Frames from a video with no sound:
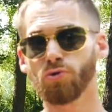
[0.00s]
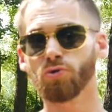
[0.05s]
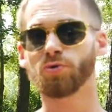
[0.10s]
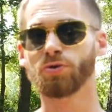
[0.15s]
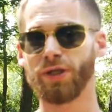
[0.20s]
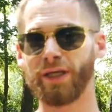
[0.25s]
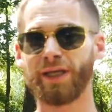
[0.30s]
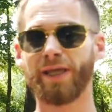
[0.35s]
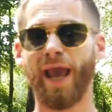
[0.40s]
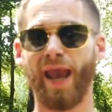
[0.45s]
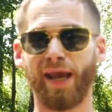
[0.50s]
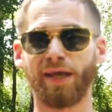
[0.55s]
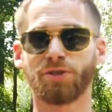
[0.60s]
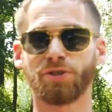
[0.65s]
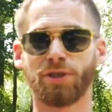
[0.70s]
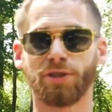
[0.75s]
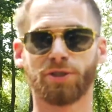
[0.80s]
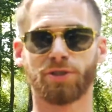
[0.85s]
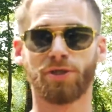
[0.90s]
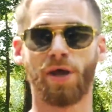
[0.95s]
see
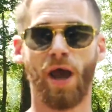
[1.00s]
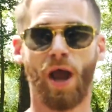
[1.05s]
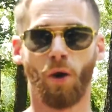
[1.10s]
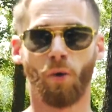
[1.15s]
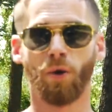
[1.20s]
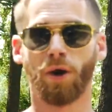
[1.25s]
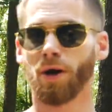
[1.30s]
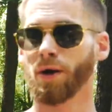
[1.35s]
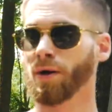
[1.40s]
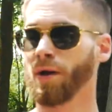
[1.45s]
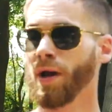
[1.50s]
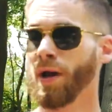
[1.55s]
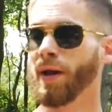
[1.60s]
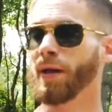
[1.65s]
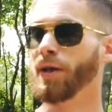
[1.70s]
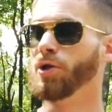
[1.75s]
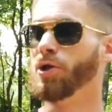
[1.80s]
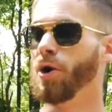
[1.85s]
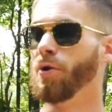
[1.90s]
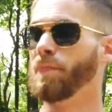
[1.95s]
cases where,
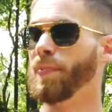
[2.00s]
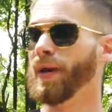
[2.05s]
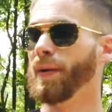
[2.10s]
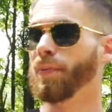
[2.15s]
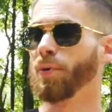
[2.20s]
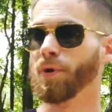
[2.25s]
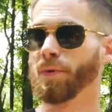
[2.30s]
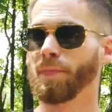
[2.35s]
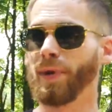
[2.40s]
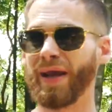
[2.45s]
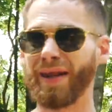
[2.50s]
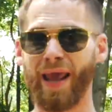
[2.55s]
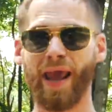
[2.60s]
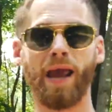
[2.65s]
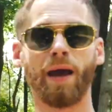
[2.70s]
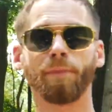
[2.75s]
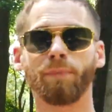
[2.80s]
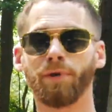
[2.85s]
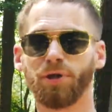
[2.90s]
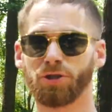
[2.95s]
you know, people are being
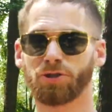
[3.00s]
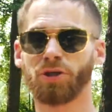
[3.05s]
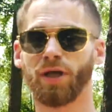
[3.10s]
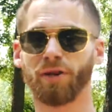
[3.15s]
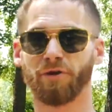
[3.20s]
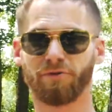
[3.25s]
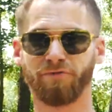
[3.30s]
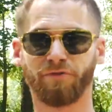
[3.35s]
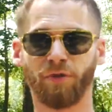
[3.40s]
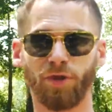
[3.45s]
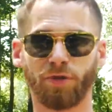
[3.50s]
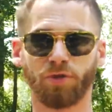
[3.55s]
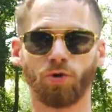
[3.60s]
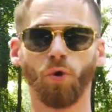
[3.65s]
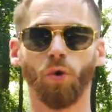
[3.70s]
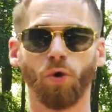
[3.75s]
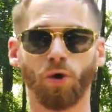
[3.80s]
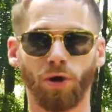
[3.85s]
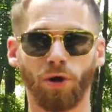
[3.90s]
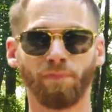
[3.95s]
ambushed at their front
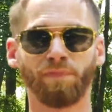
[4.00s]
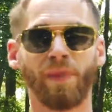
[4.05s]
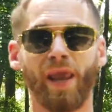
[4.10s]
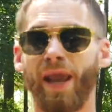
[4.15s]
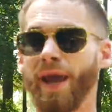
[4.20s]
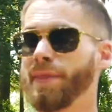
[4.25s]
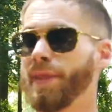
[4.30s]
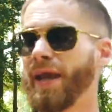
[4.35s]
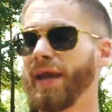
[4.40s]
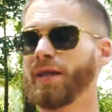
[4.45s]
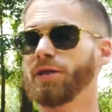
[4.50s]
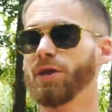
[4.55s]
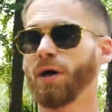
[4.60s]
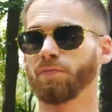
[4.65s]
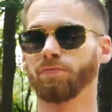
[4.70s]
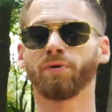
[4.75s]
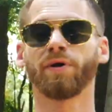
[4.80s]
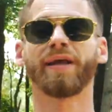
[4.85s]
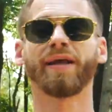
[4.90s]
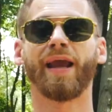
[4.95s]
door and they end up
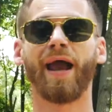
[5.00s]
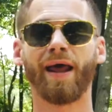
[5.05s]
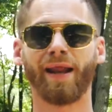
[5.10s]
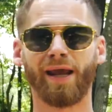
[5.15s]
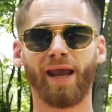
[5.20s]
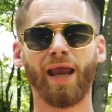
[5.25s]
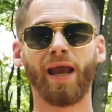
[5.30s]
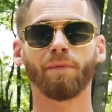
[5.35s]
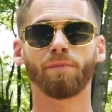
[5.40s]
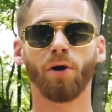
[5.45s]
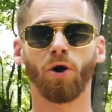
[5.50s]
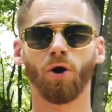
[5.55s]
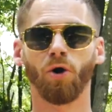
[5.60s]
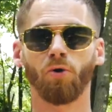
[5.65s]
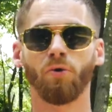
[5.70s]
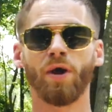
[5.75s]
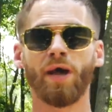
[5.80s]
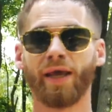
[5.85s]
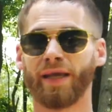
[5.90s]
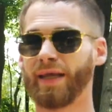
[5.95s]
running out of ammo,
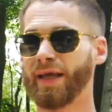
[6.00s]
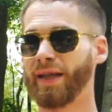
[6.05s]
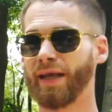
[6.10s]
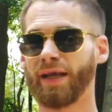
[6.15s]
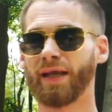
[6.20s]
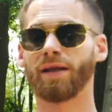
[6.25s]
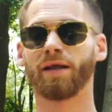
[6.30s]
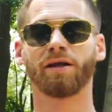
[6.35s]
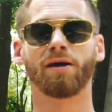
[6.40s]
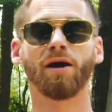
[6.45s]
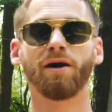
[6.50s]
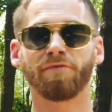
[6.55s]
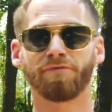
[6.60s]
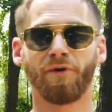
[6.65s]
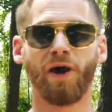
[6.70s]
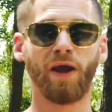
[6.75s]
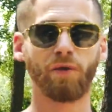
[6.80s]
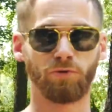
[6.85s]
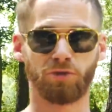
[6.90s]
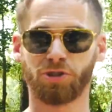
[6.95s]
getting in a
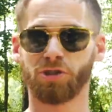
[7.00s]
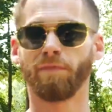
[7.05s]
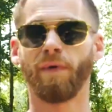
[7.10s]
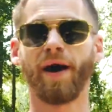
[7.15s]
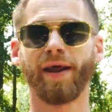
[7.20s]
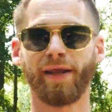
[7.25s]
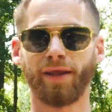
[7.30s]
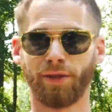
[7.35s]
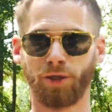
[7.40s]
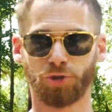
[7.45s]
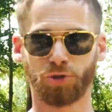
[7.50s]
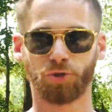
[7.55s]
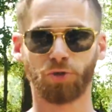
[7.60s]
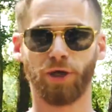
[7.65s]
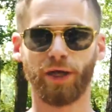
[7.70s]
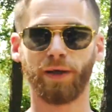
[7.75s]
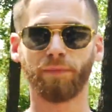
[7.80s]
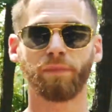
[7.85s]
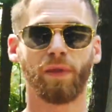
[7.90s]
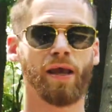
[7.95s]
gunfight with somebody in the
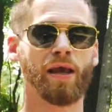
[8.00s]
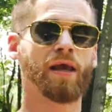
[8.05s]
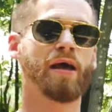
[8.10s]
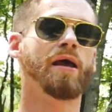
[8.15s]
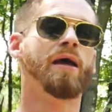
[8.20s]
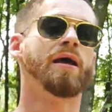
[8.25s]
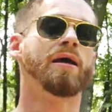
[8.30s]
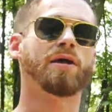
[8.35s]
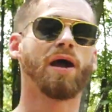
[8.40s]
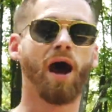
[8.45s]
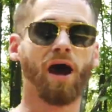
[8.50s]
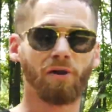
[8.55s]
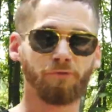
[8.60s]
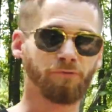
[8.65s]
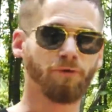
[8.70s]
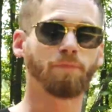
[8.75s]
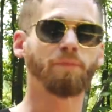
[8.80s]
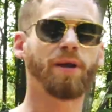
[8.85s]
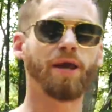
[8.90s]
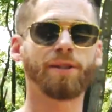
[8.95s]
street. God
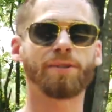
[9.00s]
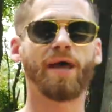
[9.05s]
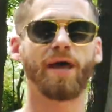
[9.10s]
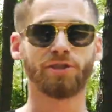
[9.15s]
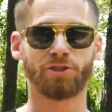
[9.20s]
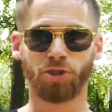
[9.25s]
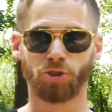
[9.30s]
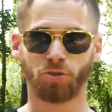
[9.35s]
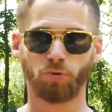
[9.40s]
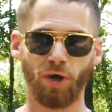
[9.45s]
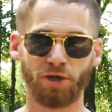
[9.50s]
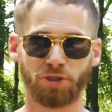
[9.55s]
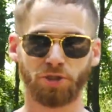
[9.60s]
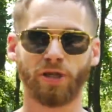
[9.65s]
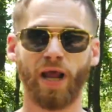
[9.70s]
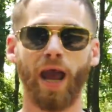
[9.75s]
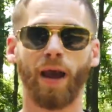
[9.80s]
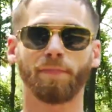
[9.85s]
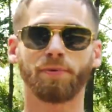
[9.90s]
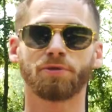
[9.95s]
forbid that situation
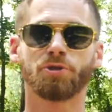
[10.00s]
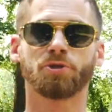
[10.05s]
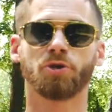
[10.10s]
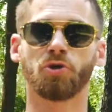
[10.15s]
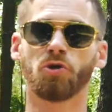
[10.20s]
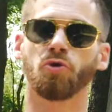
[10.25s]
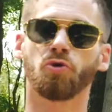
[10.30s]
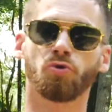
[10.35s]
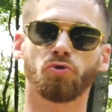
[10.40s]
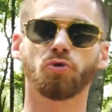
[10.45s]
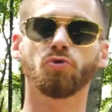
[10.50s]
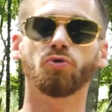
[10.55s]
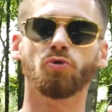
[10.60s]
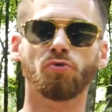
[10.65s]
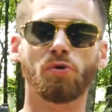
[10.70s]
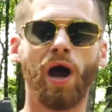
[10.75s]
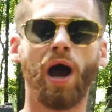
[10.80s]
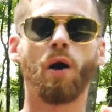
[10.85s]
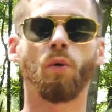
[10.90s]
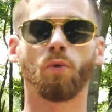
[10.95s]
happens to you. You do
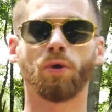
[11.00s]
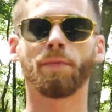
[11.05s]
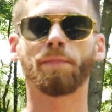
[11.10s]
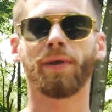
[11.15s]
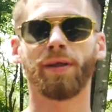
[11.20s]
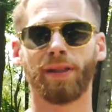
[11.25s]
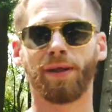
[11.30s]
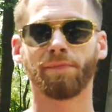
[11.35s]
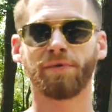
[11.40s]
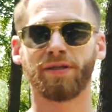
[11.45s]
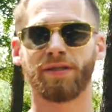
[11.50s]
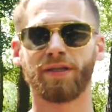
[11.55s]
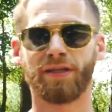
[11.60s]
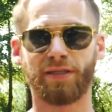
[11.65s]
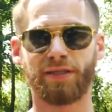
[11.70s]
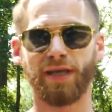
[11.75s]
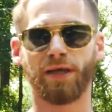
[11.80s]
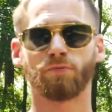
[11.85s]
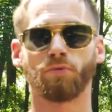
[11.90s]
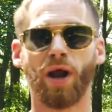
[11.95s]
not want to be limited to
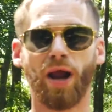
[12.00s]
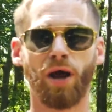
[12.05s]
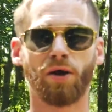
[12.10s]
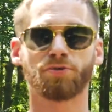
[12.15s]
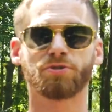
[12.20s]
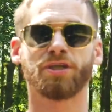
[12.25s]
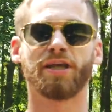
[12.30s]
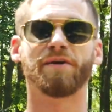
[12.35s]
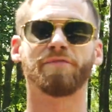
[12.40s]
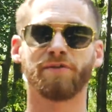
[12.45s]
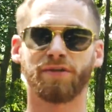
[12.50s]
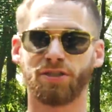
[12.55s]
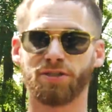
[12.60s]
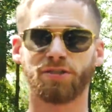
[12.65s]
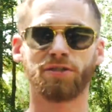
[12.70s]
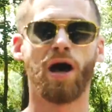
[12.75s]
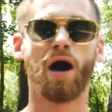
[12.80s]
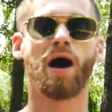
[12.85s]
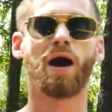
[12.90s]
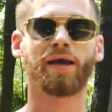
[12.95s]
10 rounds if it's
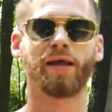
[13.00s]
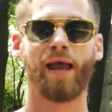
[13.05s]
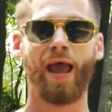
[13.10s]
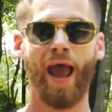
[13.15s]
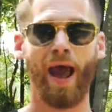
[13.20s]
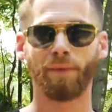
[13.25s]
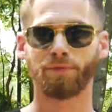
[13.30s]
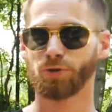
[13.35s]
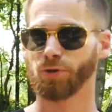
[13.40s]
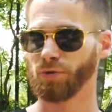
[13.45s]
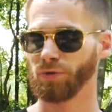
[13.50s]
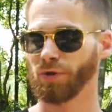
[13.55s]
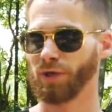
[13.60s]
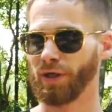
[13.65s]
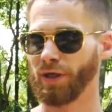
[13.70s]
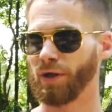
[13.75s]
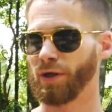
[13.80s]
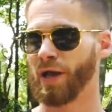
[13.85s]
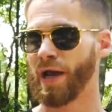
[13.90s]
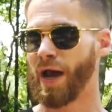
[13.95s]
not
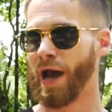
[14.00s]
absolutely